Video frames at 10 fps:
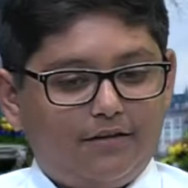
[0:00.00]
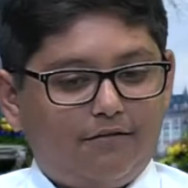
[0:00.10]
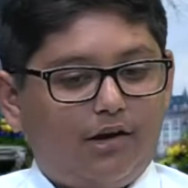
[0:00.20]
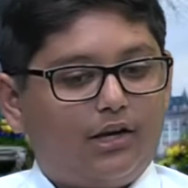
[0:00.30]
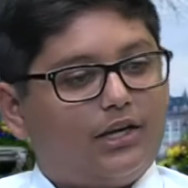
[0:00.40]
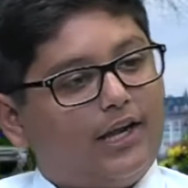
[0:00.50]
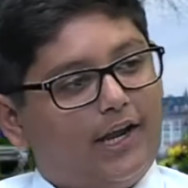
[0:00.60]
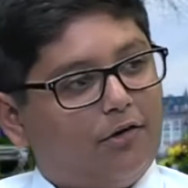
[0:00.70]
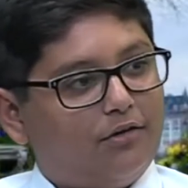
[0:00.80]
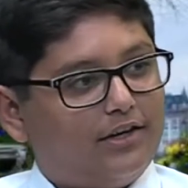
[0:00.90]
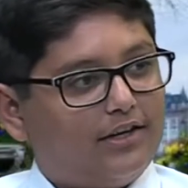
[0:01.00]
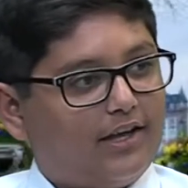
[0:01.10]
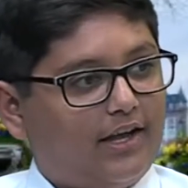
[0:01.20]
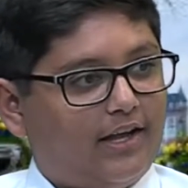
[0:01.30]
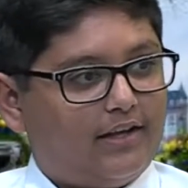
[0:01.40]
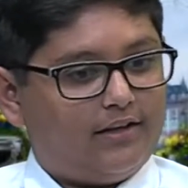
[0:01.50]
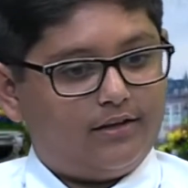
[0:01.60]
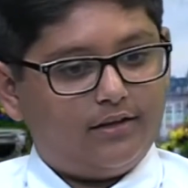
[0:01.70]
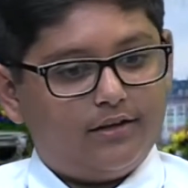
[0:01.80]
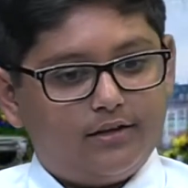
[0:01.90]
very caring
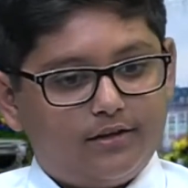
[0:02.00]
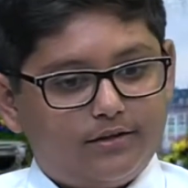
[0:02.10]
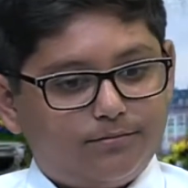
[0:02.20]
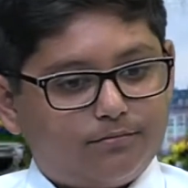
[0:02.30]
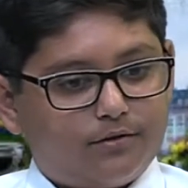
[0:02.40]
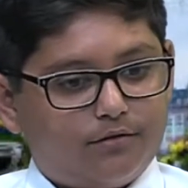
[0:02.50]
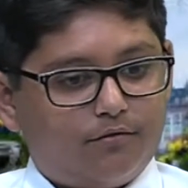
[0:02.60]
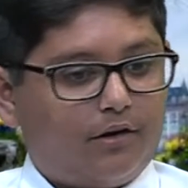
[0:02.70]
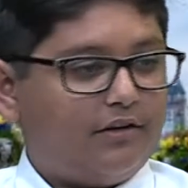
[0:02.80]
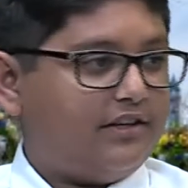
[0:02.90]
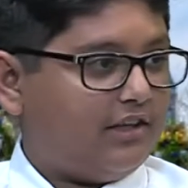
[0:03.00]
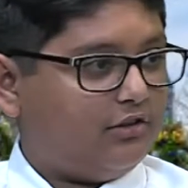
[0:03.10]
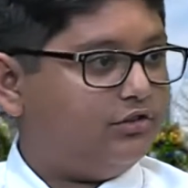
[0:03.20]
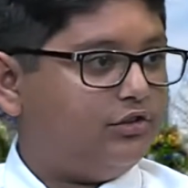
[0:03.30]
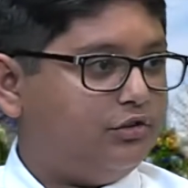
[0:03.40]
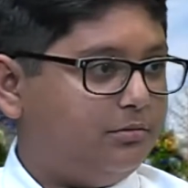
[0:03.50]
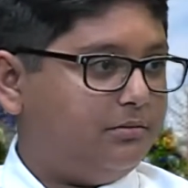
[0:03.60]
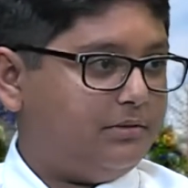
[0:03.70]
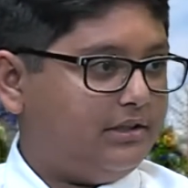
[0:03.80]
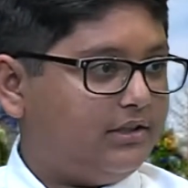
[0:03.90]
and very intelligent
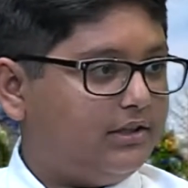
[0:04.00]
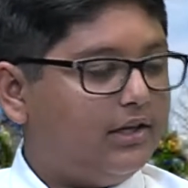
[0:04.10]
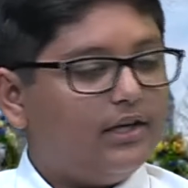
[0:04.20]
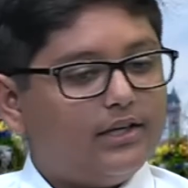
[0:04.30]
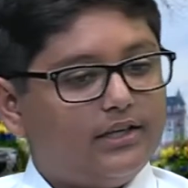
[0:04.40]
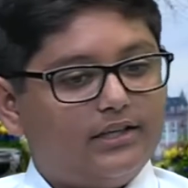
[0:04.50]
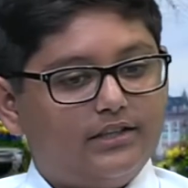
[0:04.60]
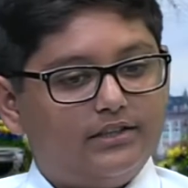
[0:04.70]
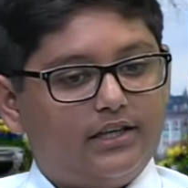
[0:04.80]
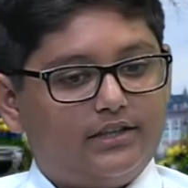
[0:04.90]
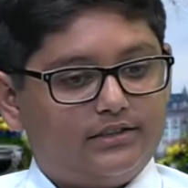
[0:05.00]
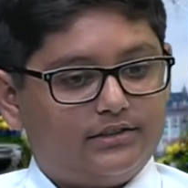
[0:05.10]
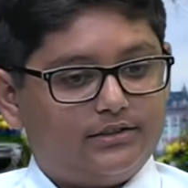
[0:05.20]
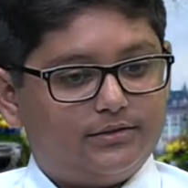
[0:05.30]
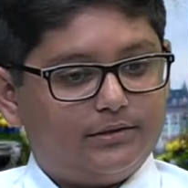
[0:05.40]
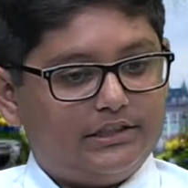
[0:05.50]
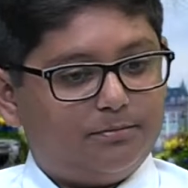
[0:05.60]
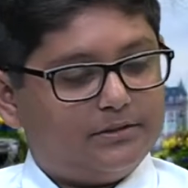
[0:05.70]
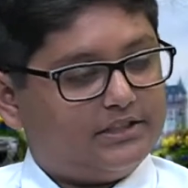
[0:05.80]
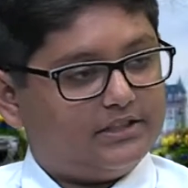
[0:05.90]
human being. He
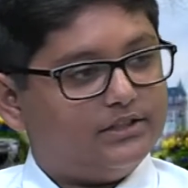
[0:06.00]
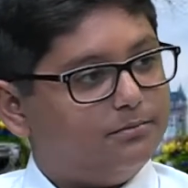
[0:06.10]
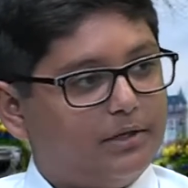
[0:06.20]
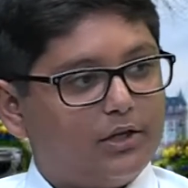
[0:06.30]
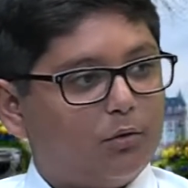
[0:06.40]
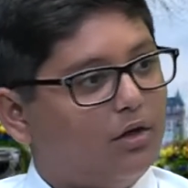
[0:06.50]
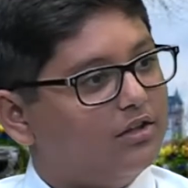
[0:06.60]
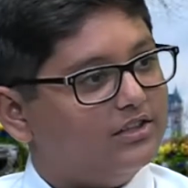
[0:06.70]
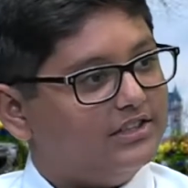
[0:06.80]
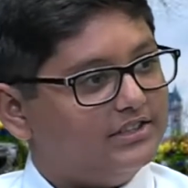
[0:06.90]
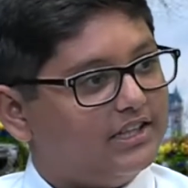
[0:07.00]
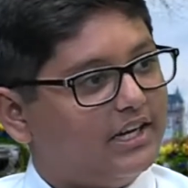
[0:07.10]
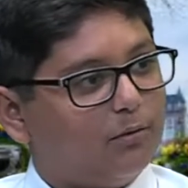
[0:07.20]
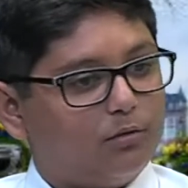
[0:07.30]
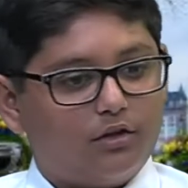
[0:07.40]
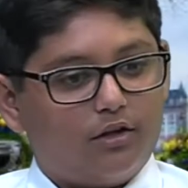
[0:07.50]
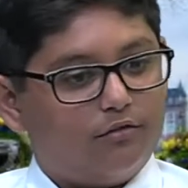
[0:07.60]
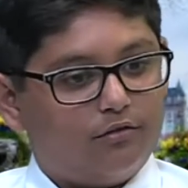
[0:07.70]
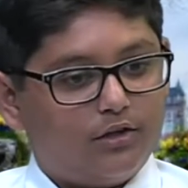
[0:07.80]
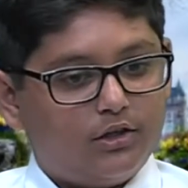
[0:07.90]
possesses many qualities that I would
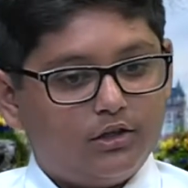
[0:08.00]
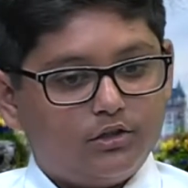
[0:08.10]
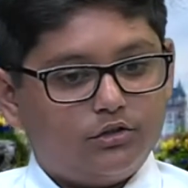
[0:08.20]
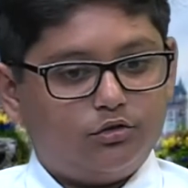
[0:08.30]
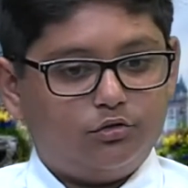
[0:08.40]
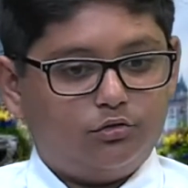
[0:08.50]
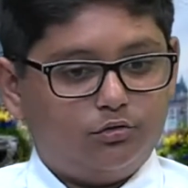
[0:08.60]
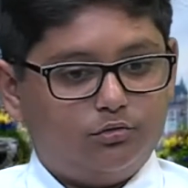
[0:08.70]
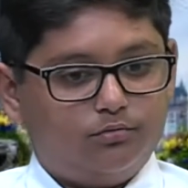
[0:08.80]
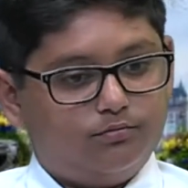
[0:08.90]
love to